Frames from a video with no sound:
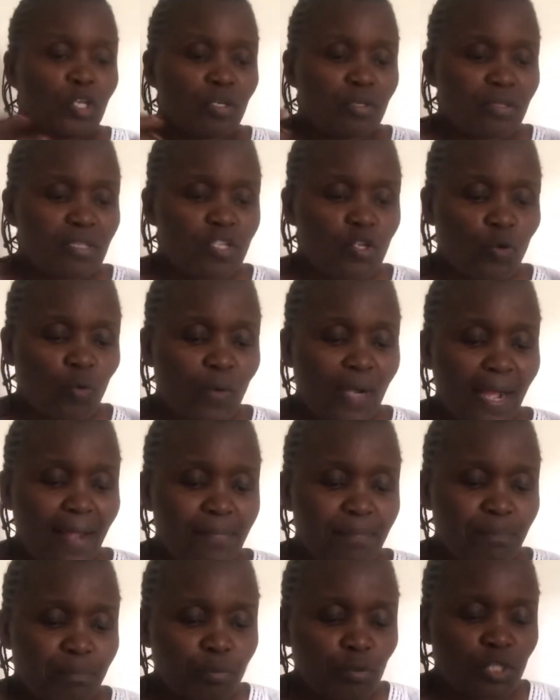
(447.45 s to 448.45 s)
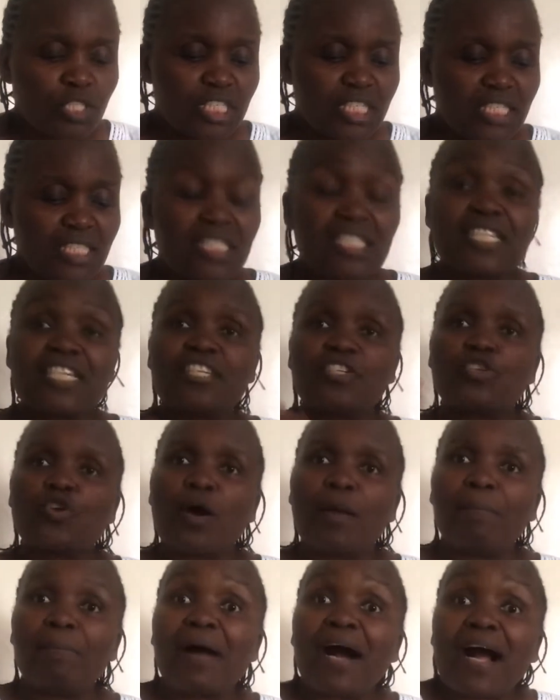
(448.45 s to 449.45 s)
You can put it in
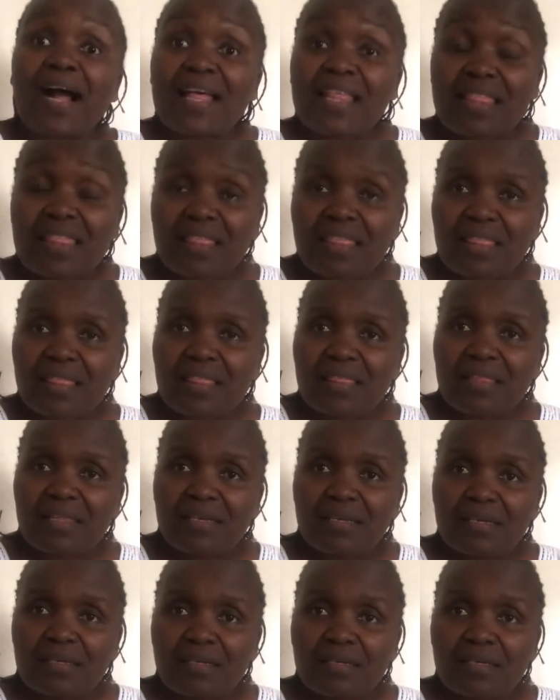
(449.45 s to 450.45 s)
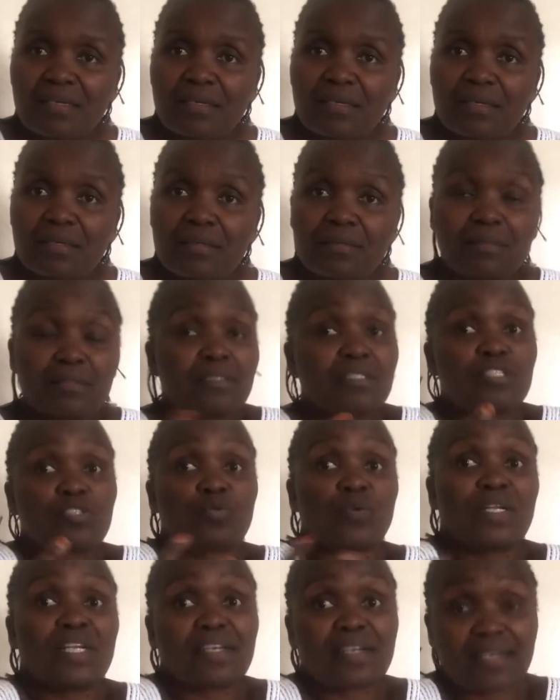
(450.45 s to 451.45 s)
your bath. It
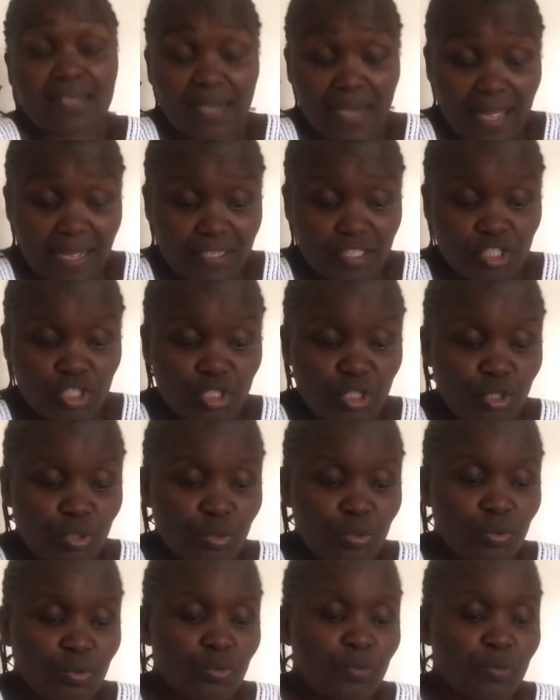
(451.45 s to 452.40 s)
will relax you.